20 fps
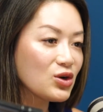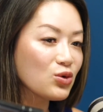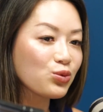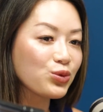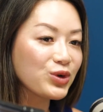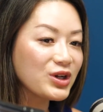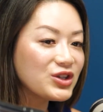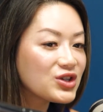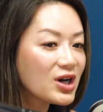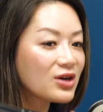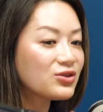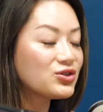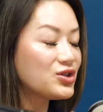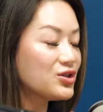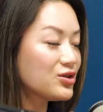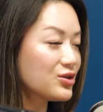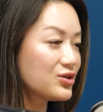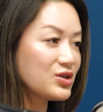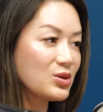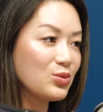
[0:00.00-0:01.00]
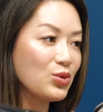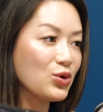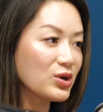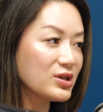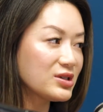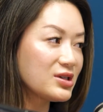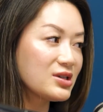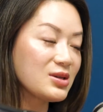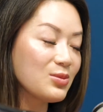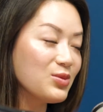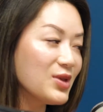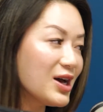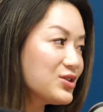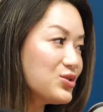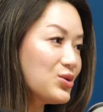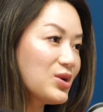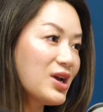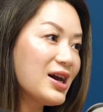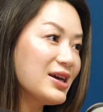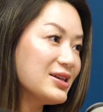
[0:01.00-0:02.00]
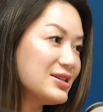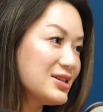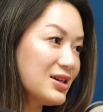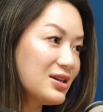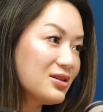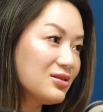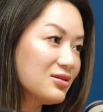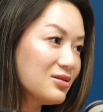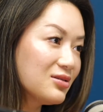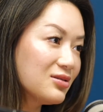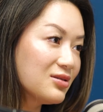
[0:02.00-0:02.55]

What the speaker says: So reach out to your support system. Yeah. That's what I did.